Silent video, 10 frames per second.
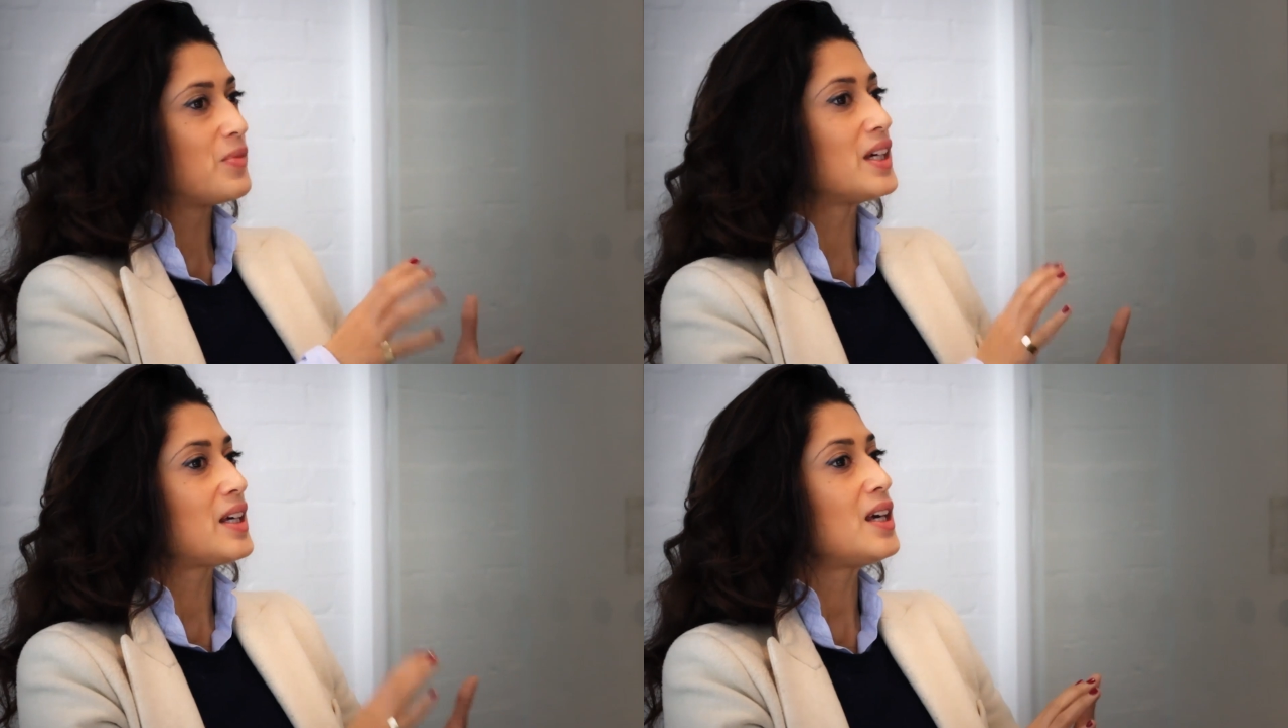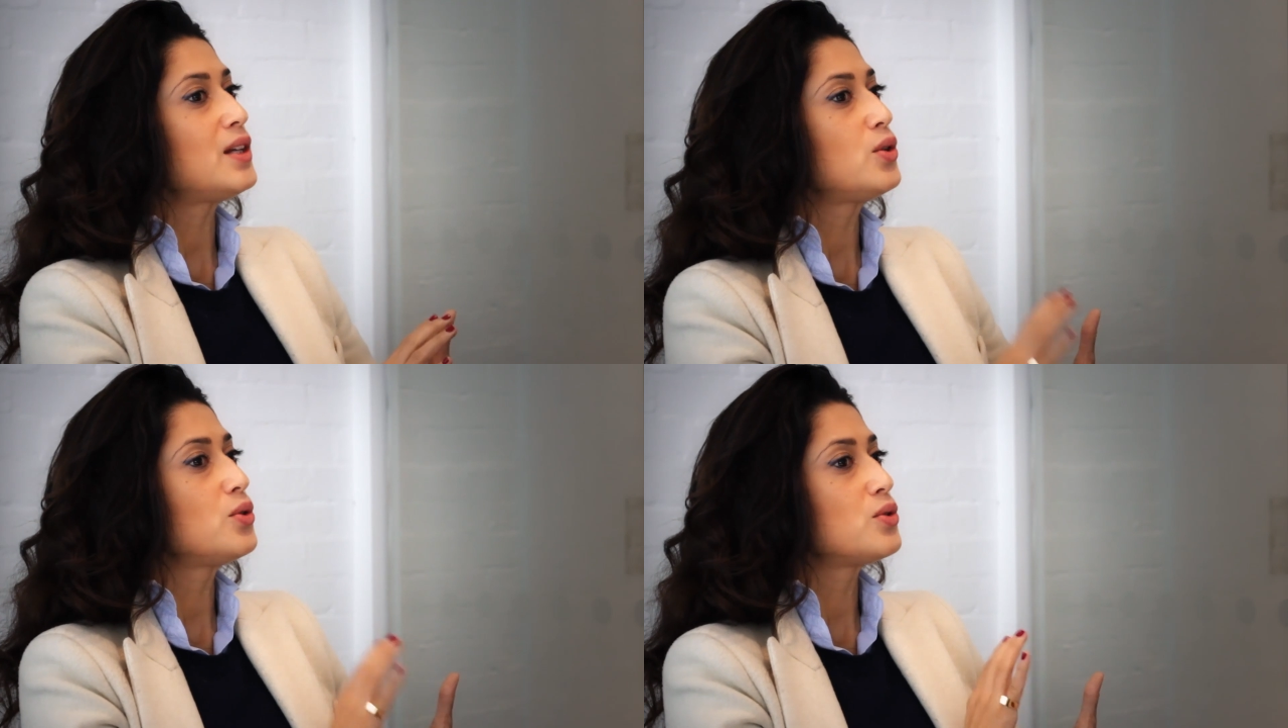The
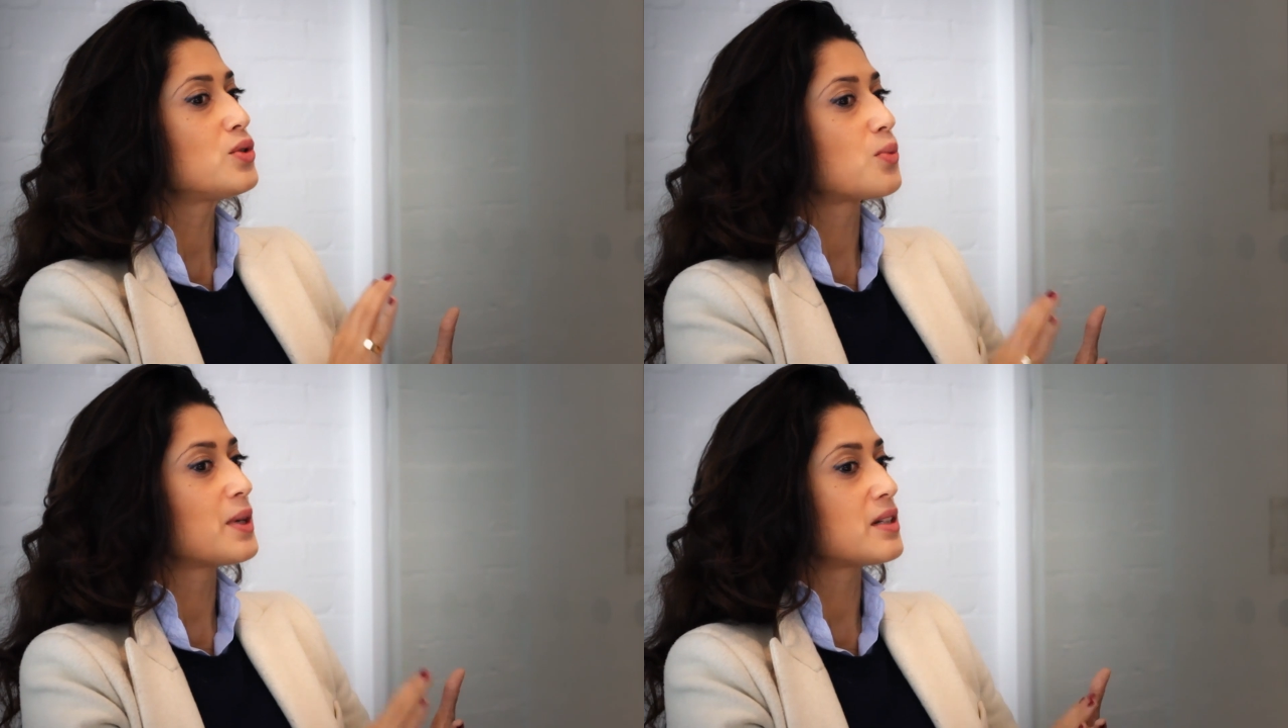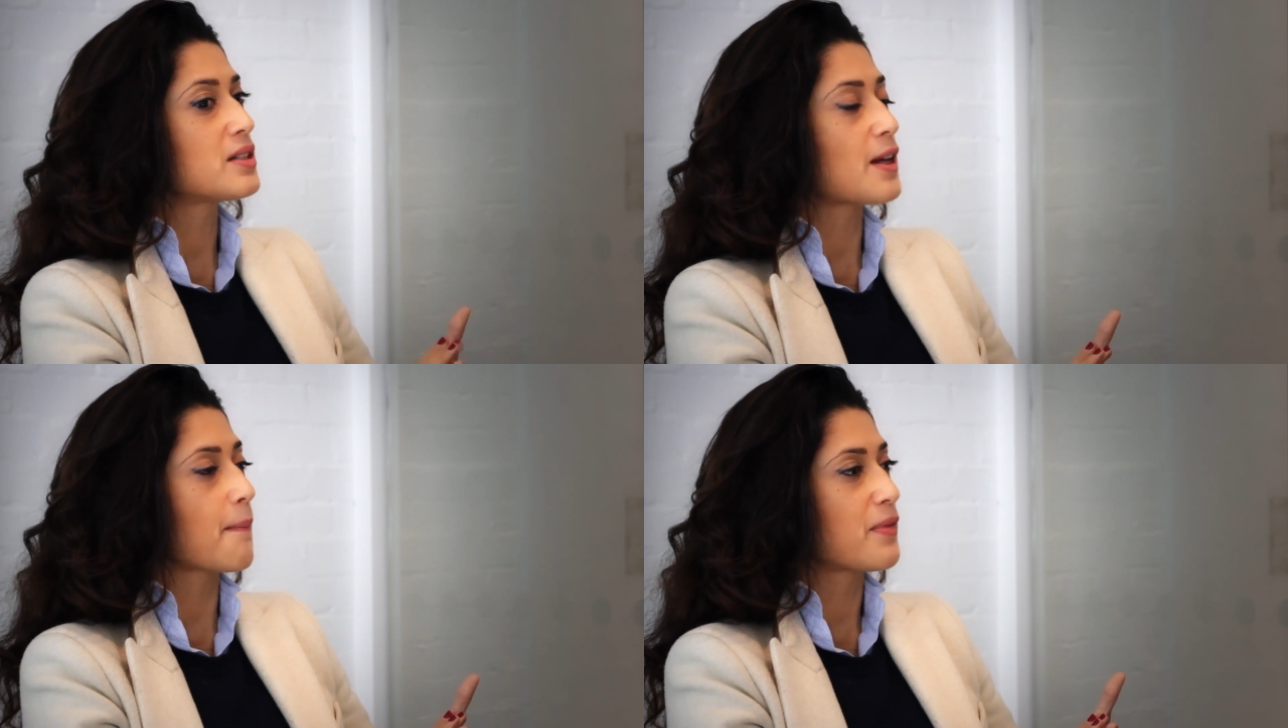kid who's
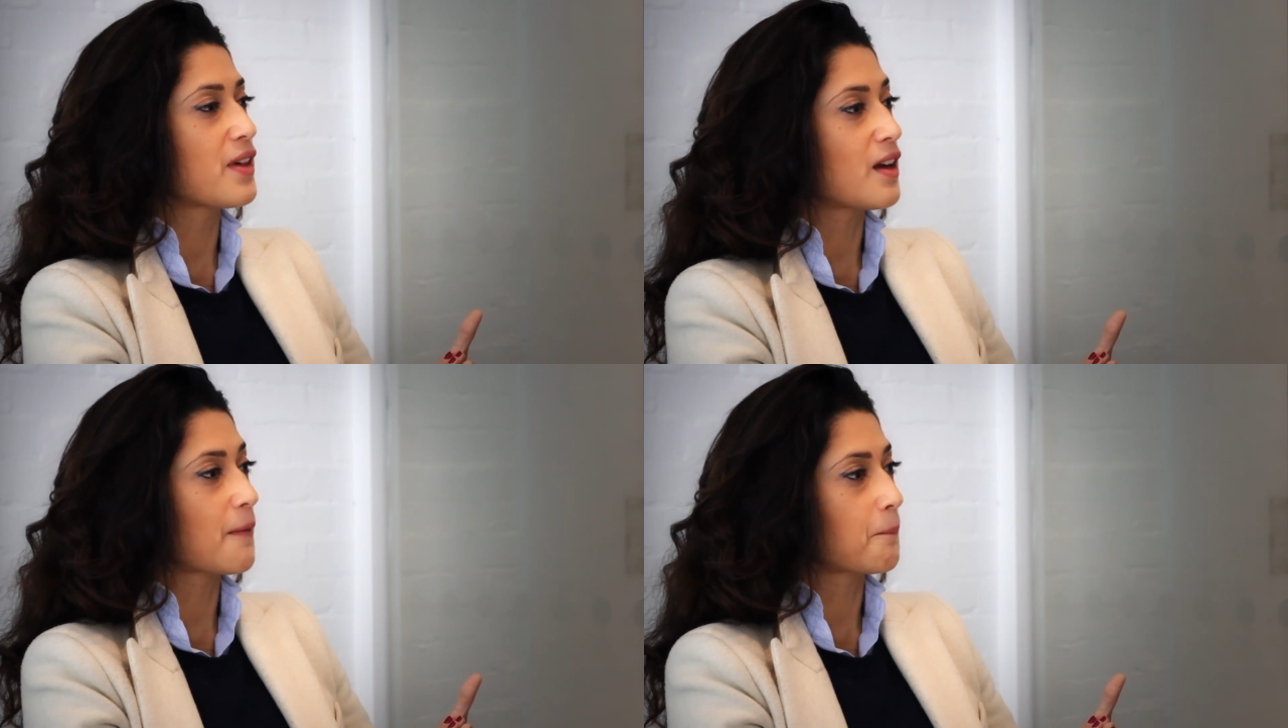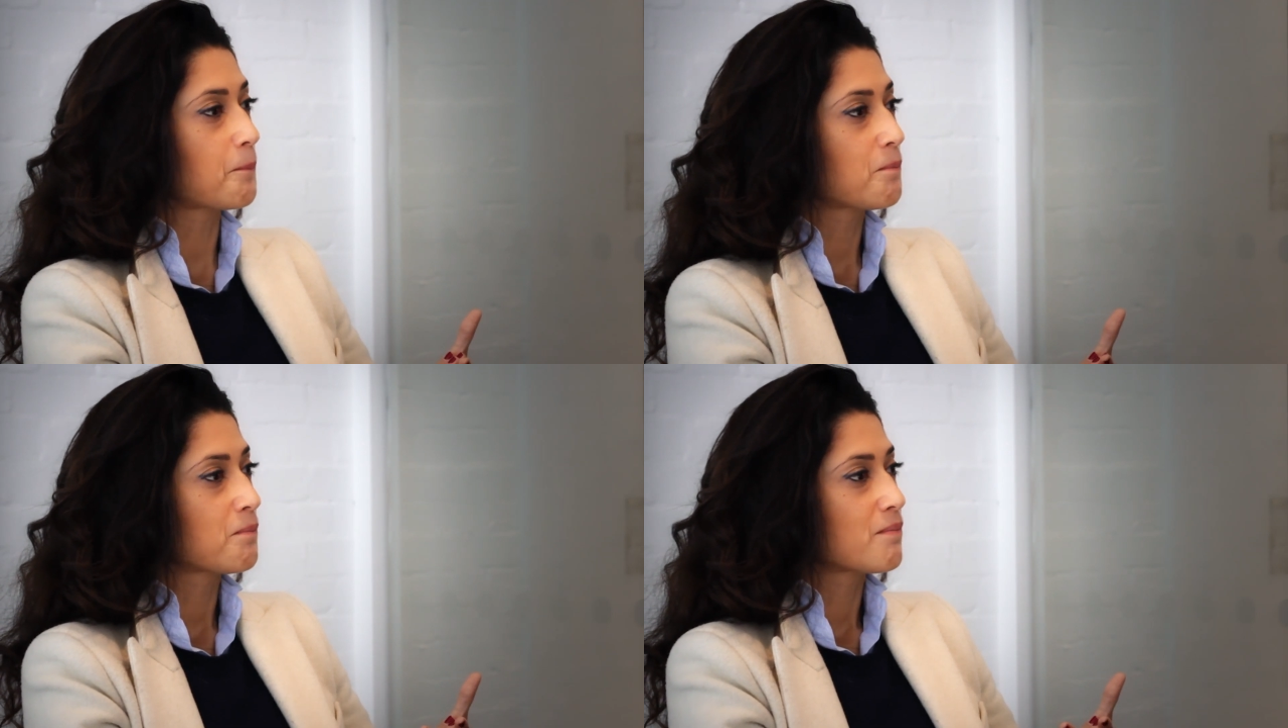written something